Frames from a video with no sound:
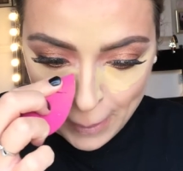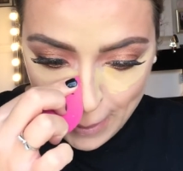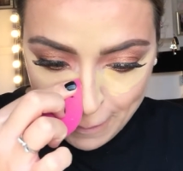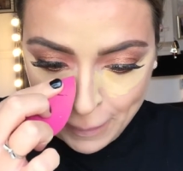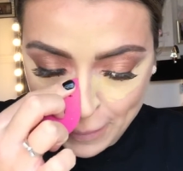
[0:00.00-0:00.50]

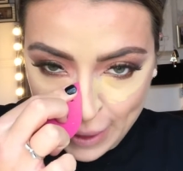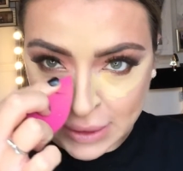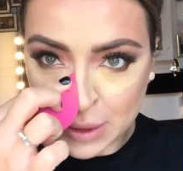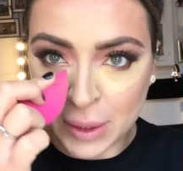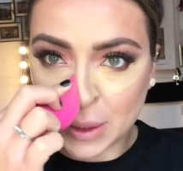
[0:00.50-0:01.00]
I'm
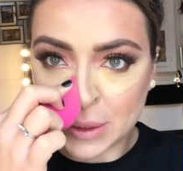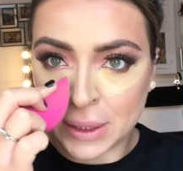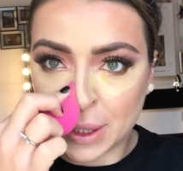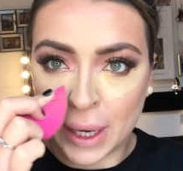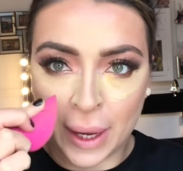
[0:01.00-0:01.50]
pressing the
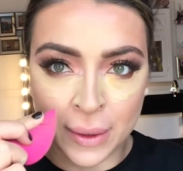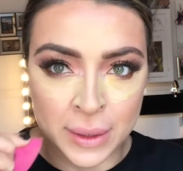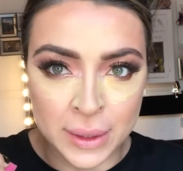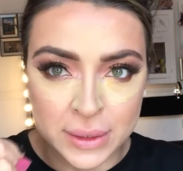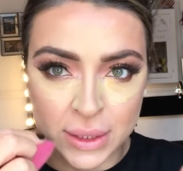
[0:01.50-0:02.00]
concealer
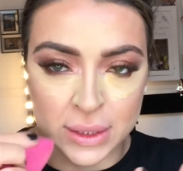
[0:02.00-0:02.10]
to the